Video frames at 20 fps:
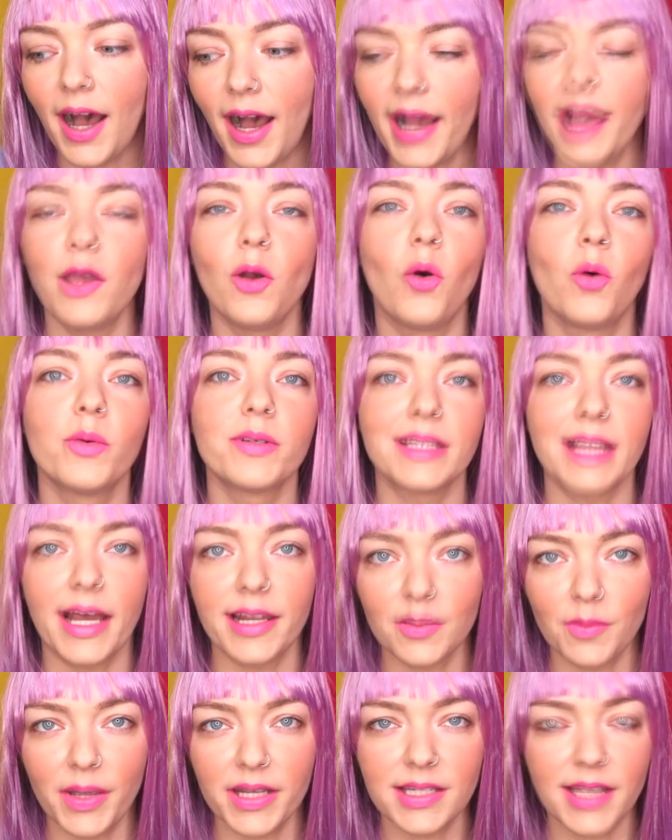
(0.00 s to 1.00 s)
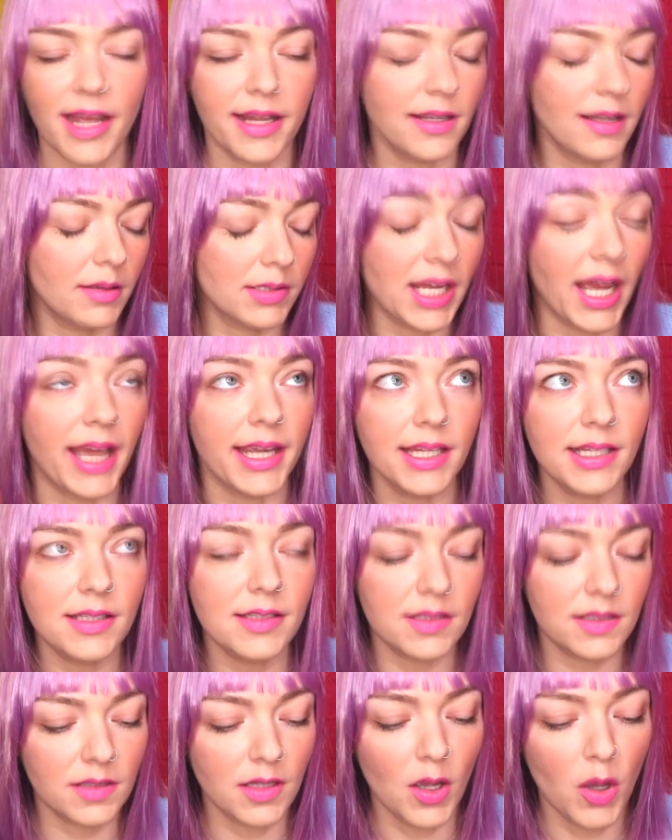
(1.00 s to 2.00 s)
I always ladder my
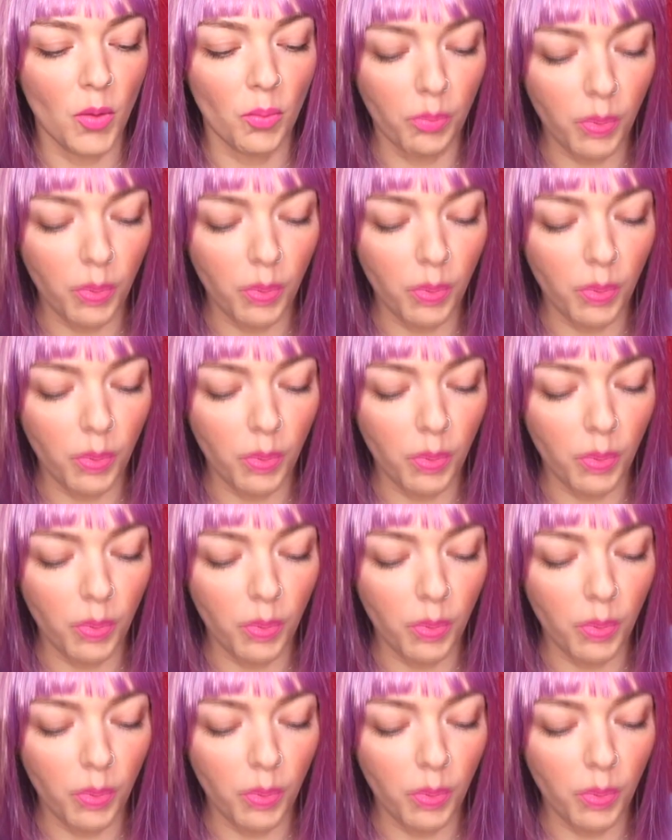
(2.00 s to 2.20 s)
tights,